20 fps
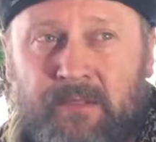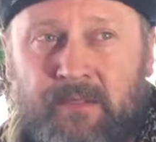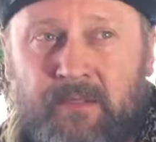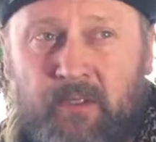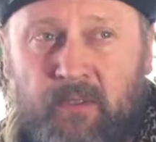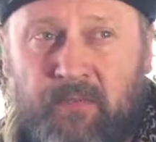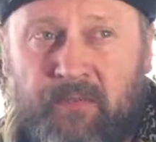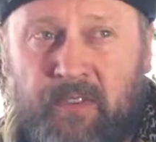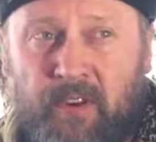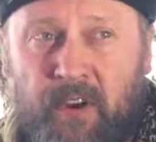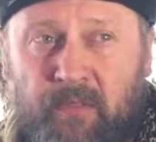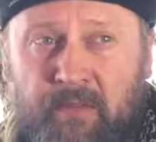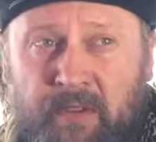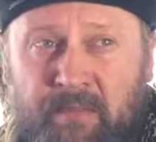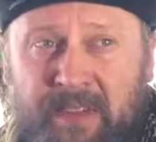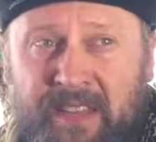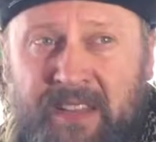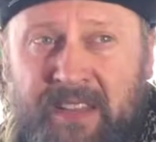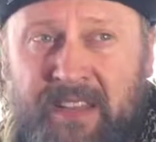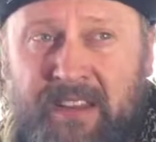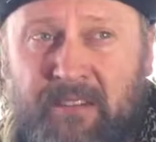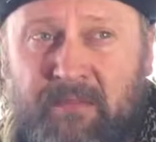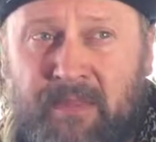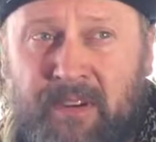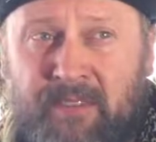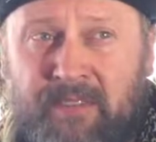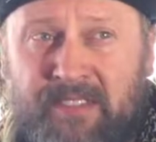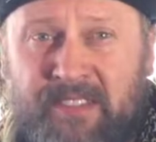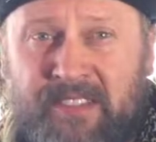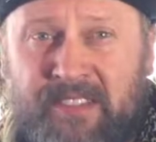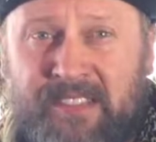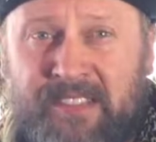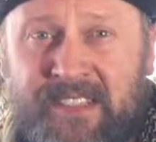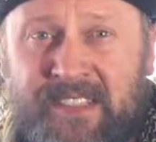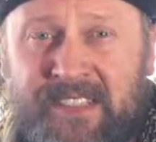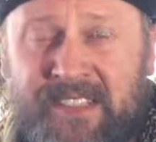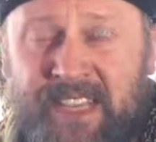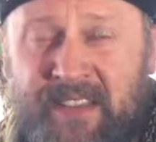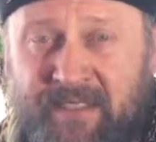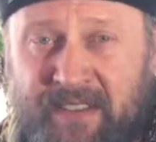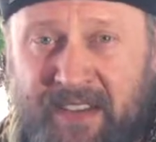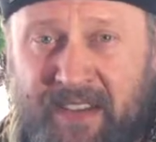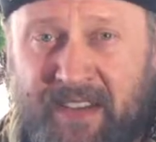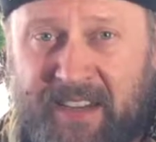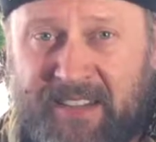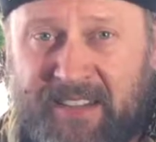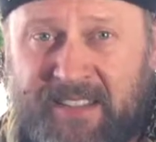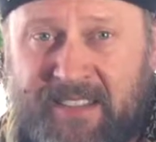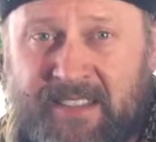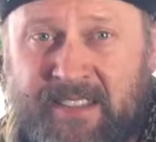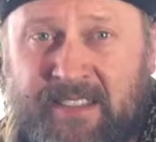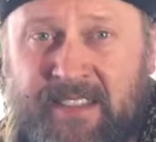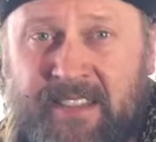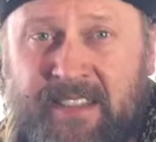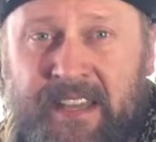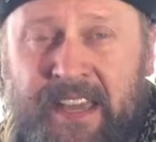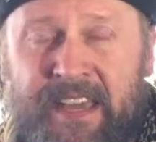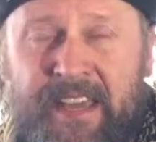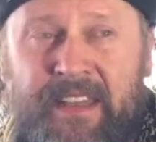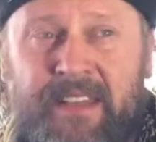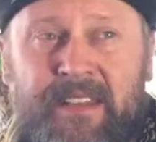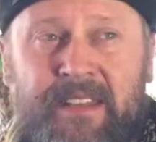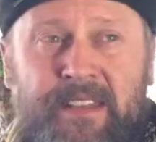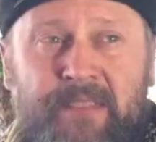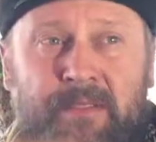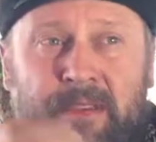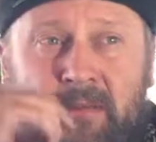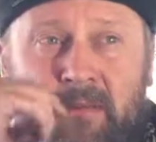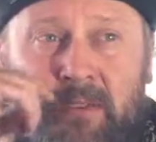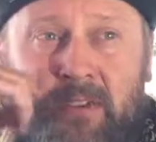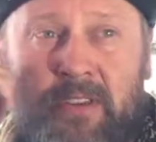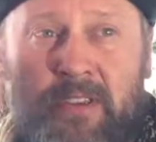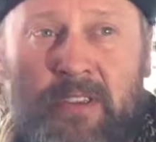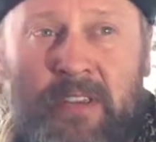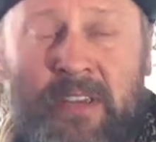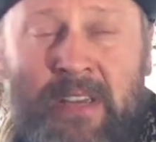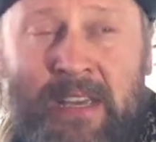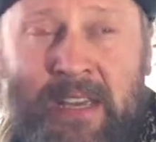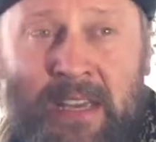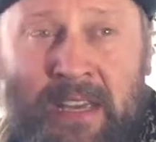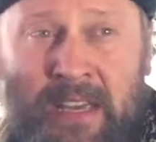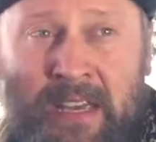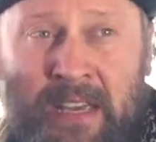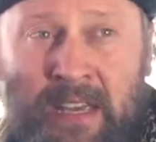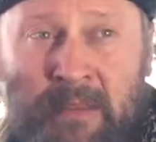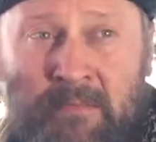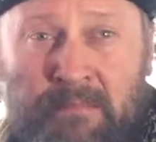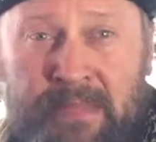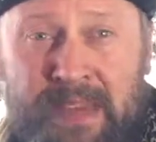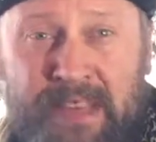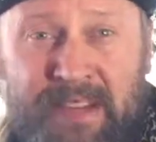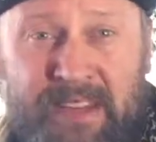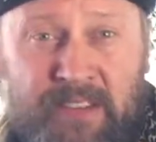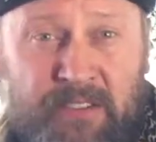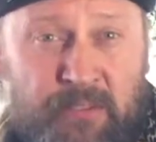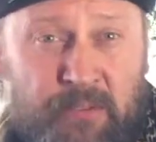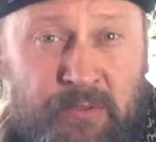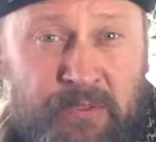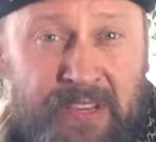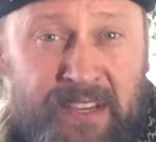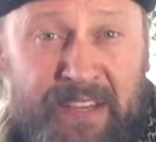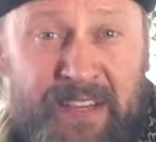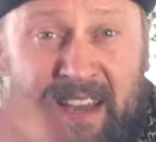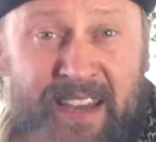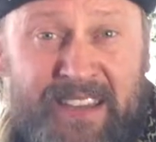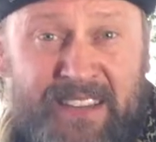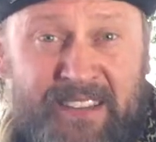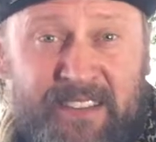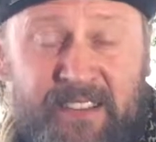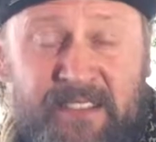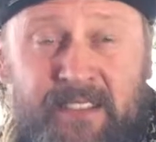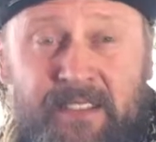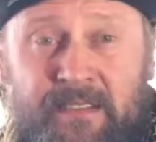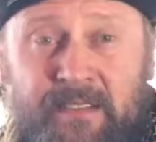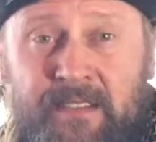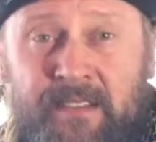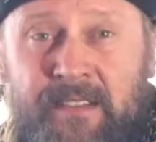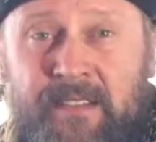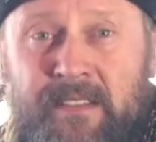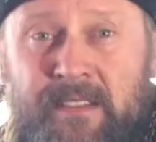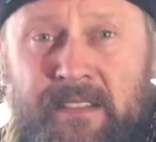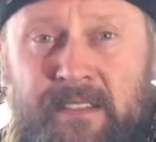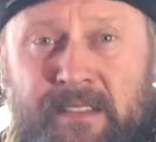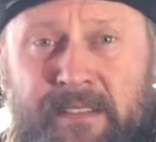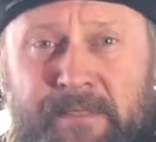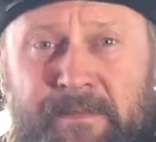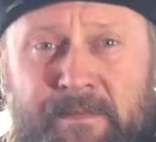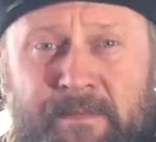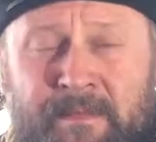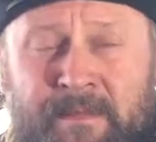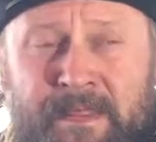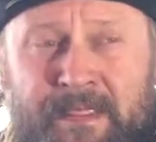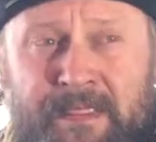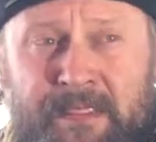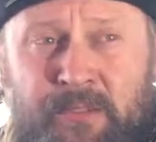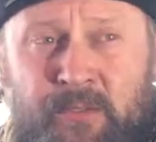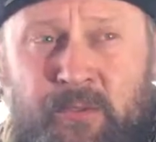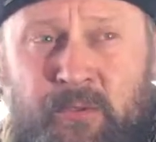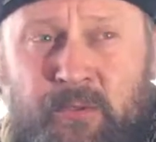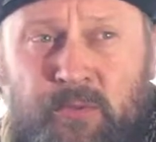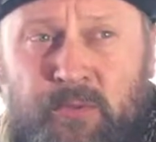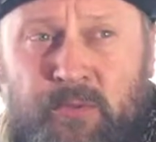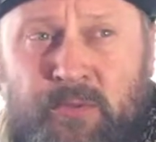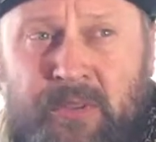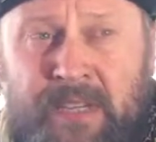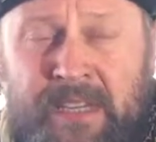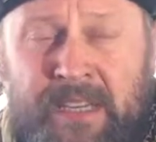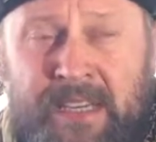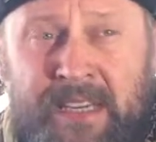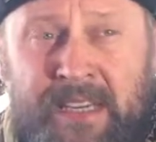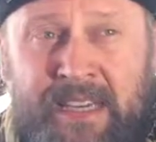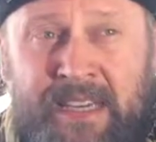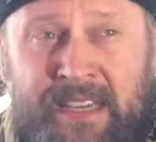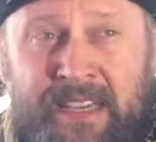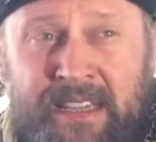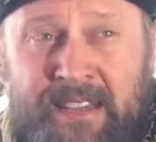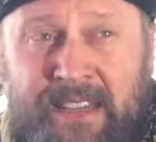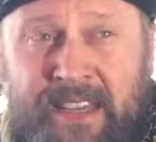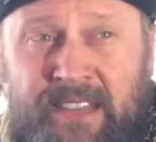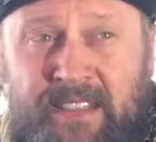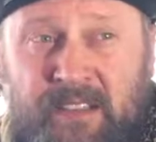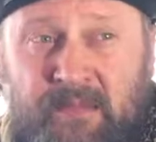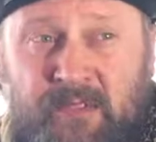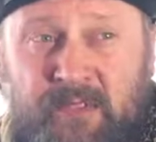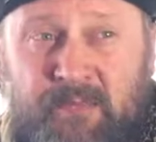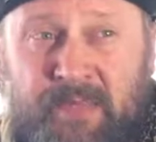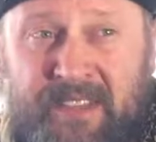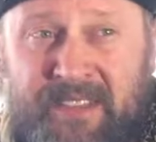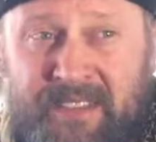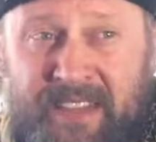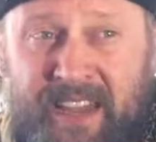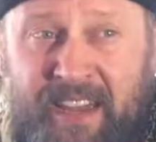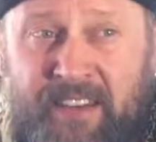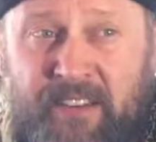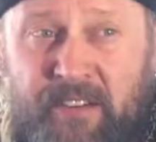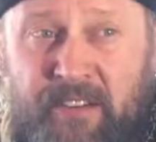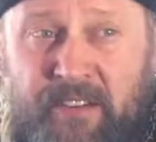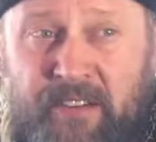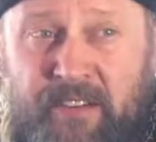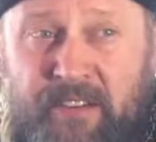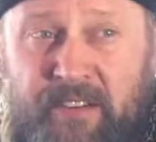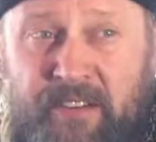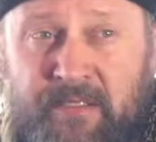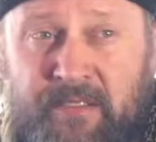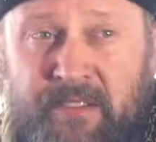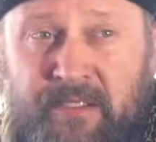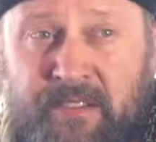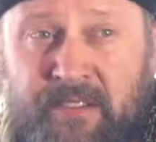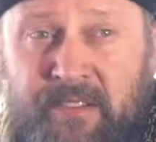So far we've been here about 7 nights, and we work mainly during night to take some spectacular